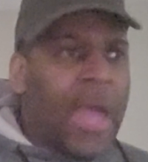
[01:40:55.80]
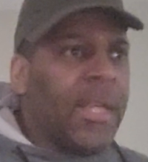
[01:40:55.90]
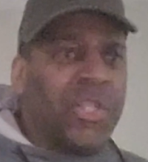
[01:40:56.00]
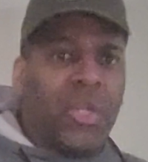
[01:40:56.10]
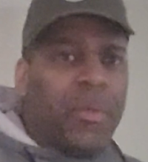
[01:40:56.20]
act
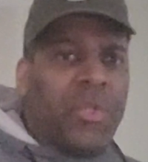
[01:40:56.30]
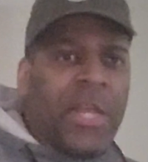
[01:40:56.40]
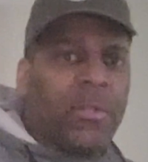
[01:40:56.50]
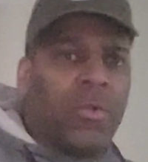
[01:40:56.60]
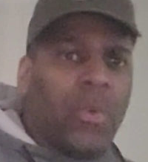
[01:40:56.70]
like jumping
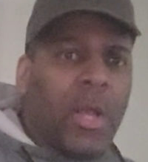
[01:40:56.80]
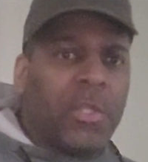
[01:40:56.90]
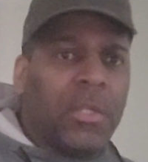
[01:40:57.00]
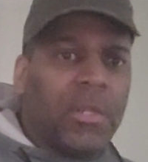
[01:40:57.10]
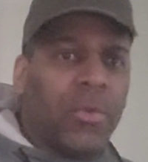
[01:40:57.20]
jacks don't
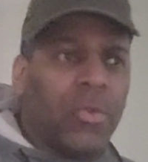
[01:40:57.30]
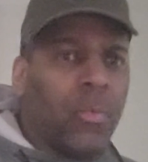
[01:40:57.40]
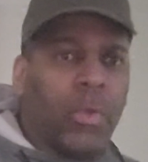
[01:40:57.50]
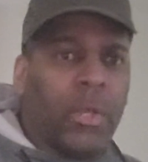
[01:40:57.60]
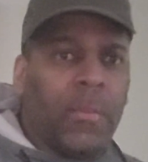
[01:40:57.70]

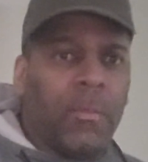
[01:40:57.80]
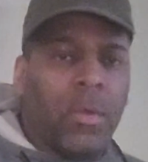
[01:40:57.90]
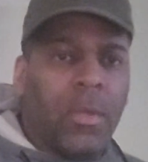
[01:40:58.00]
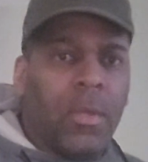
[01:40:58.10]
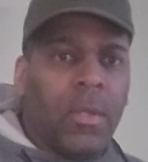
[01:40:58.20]
work
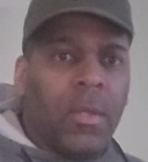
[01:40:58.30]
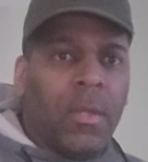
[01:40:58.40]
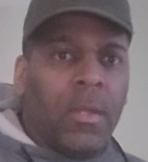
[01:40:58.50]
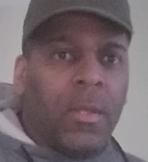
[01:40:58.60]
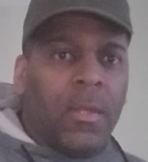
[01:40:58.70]
anymore.
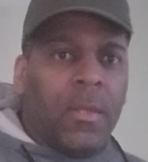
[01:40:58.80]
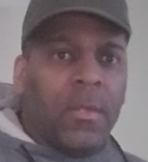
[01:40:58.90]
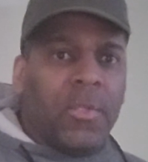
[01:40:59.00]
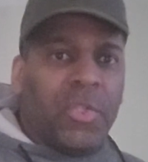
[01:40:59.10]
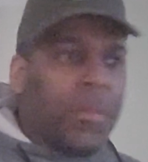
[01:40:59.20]

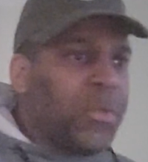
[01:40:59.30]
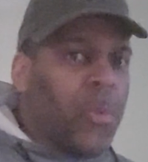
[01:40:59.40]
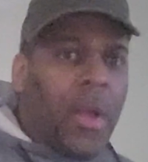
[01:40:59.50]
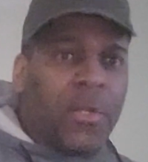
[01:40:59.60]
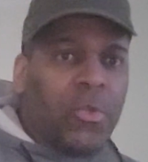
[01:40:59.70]
Jump
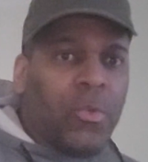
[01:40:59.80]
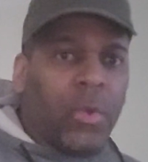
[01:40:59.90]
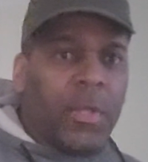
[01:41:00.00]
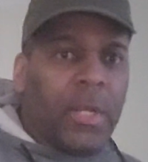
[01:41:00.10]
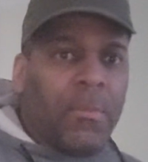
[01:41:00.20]
squats don't
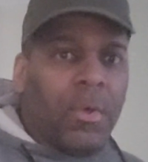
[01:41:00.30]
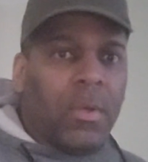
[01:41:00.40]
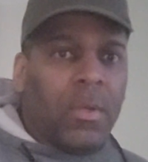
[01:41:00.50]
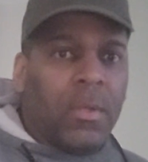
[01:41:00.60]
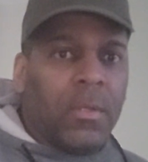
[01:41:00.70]
work anymore.
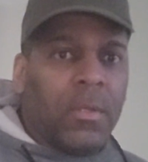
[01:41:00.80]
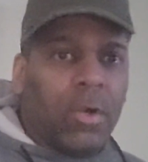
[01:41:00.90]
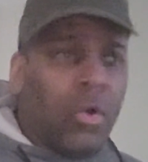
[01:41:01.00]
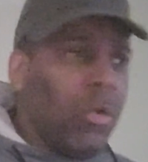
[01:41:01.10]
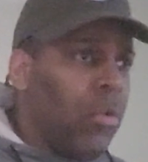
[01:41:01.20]

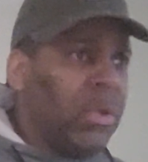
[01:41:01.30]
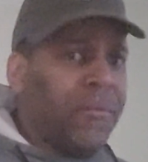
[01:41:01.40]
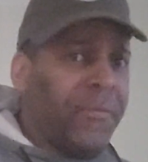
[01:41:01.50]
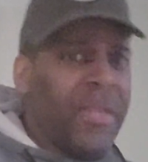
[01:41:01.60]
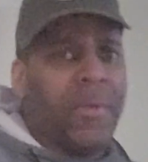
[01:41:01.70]
Oh,
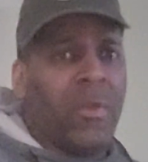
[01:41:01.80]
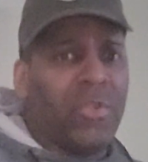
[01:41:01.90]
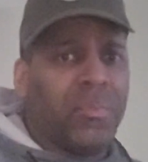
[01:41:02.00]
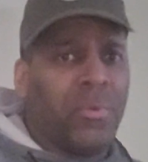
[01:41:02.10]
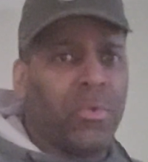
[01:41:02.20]
only
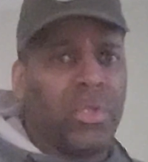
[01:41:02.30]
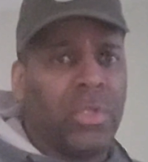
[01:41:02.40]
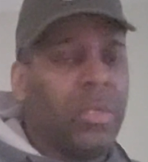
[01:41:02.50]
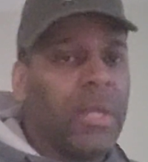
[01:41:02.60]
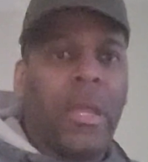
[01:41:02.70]
females supposed to
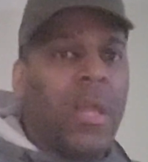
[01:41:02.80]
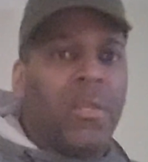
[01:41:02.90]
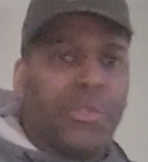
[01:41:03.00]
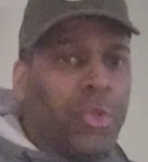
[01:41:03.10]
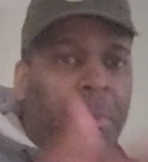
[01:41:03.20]
do that.
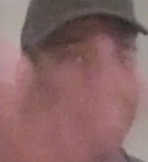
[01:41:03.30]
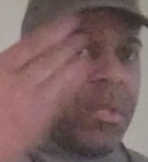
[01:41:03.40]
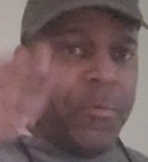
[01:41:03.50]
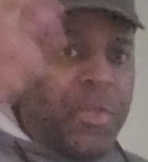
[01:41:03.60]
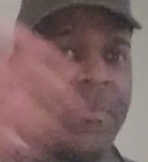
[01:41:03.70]
Stupid
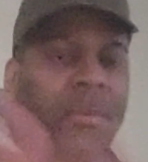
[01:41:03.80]
stuff you hear